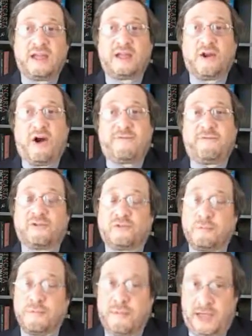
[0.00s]
It
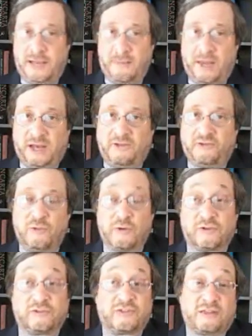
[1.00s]
offers many
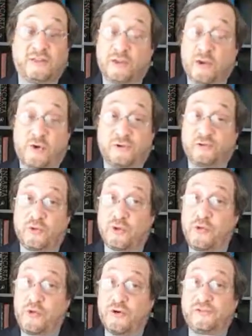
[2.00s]
tools that the lower
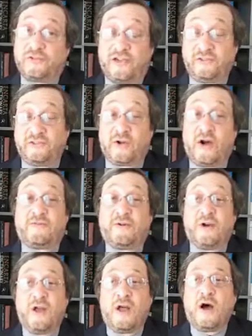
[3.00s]
school course doesn't
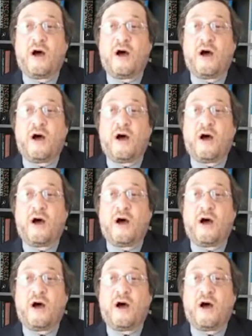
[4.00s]
offer